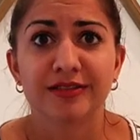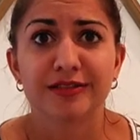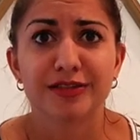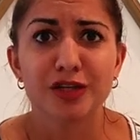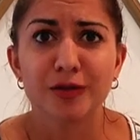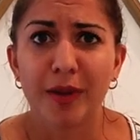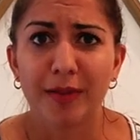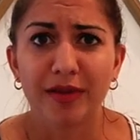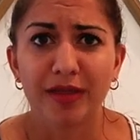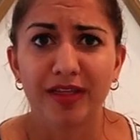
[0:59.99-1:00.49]
So
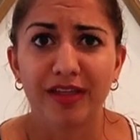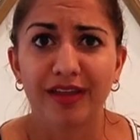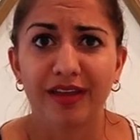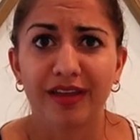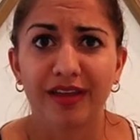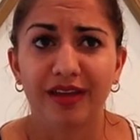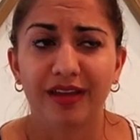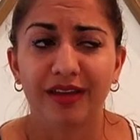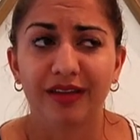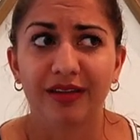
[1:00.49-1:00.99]
you might be
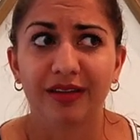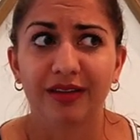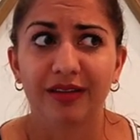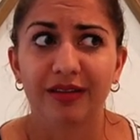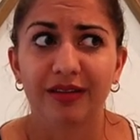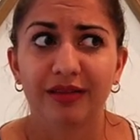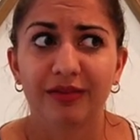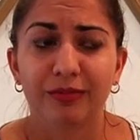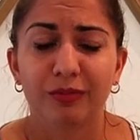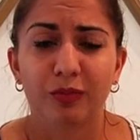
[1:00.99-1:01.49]
thinking,
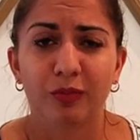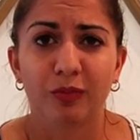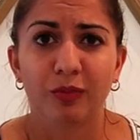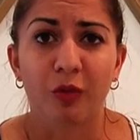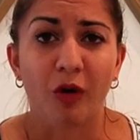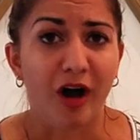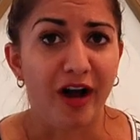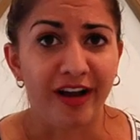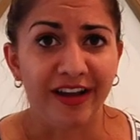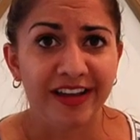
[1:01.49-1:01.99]

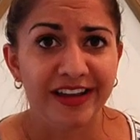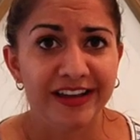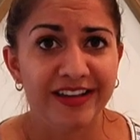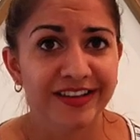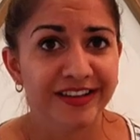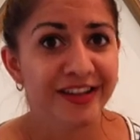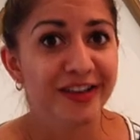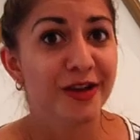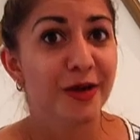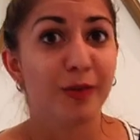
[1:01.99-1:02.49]
why?
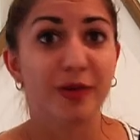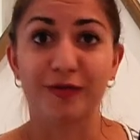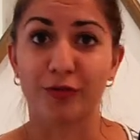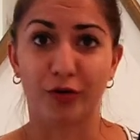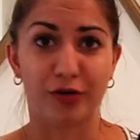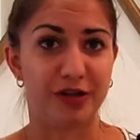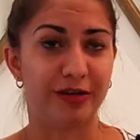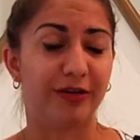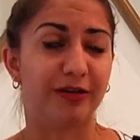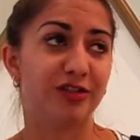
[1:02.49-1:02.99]
We've
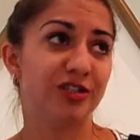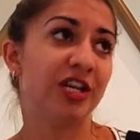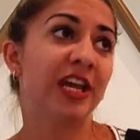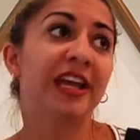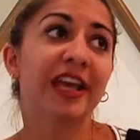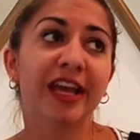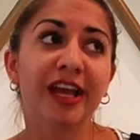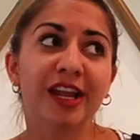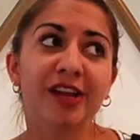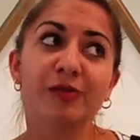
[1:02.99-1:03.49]
already got
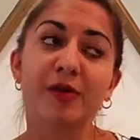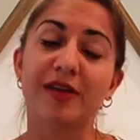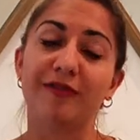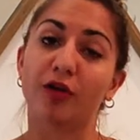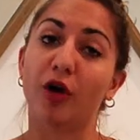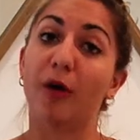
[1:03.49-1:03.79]
chicken, we've